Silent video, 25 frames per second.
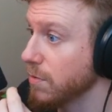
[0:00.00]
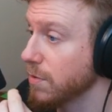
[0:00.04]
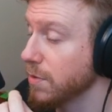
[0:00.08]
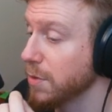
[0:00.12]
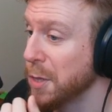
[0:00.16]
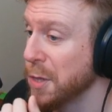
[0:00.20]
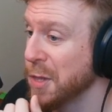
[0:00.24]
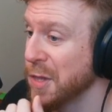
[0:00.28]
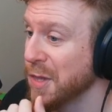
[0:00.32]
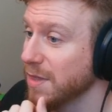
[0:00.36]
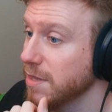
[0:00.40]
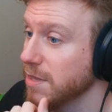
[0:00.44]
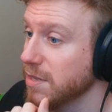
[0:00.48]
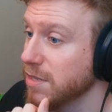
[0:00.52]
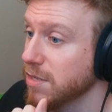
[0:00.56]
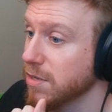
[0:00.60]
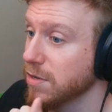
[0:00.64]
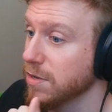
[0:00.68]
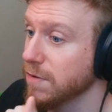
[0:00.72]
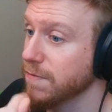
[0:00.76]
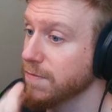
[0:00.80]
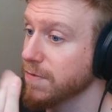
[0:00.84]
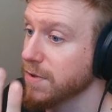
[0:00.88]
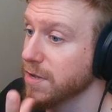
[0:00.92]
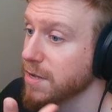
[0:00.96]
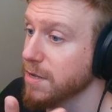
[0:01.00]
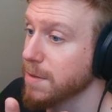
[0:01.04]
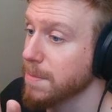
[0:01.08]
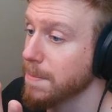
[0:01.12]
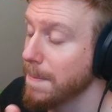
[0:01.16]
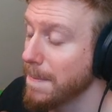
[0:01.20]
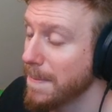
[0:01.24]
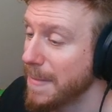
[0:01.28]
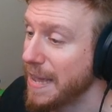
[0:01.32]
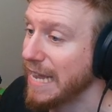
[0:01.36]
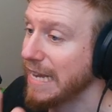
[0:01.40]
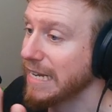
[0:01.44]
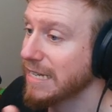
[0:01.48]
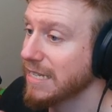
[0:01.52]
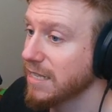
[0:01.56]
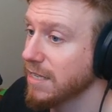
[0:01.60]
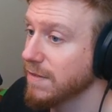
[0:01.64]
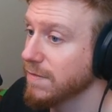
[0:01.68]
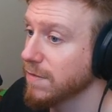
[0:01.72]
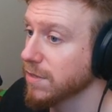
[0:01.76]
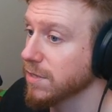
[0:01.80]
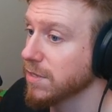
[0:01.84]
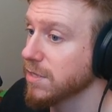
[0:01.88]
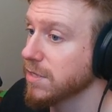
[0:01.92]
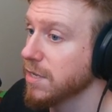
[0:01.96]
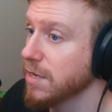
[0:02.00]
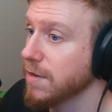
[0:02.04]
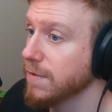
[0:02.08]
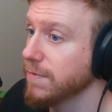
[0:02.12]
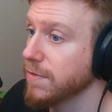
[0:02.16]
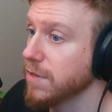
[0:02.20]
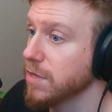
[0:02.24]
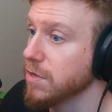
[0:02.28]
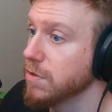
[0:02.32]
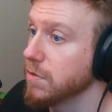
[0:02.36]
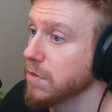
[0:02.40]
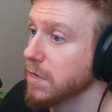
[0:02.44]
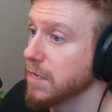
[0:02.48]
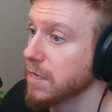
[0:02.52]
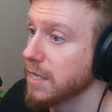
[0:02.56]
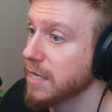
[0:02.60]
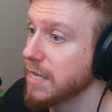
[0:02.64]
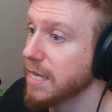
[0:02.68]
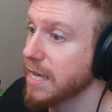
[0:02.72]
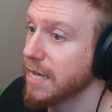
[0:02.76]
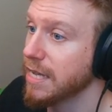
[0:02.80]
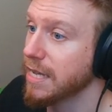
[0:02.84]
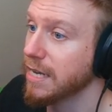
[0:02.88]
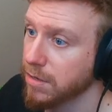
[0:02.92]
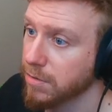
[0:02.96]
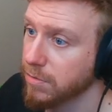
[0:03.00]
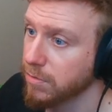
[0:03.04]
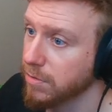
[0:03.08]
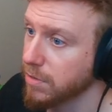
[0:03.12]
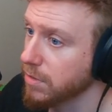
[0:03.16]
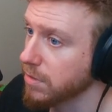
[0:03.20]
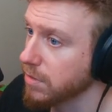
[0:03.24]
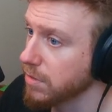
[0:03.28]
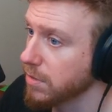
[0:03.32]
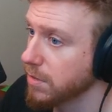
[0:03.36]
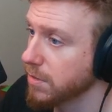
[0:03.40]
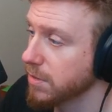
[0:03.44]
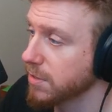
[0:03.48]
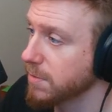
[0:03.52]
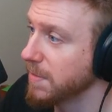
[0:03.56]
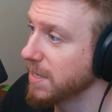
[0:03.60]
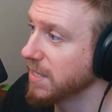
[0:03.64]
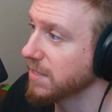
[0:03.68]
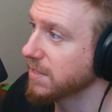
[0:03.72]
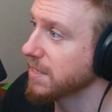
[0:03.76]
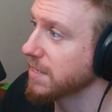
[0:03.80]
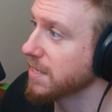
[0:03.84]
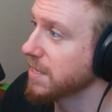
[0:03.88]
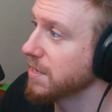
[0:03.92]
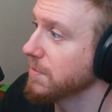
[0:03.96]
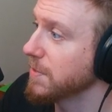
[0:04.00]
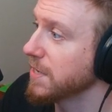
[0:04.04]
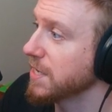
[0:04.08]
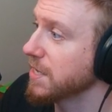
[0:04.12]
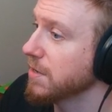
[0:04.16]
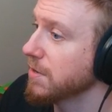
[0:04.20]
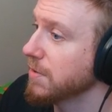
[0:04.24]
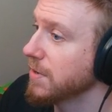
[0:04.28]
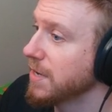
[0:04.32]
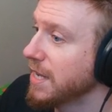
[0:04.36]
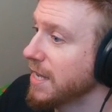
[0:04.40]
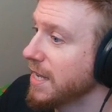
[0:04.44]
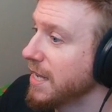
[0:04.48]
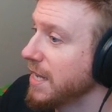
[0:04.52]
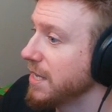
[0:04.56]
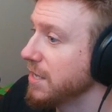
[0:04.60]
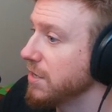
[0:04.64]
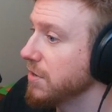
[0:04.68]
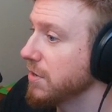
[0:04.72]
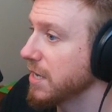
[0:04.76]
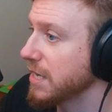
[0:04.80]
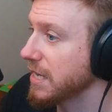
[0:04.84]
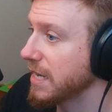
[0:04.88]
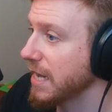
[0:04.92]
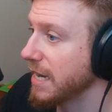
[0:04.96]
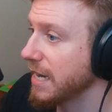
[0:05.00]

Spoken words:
the sort of max level stuff that you can get, or smelting, here we go. You can get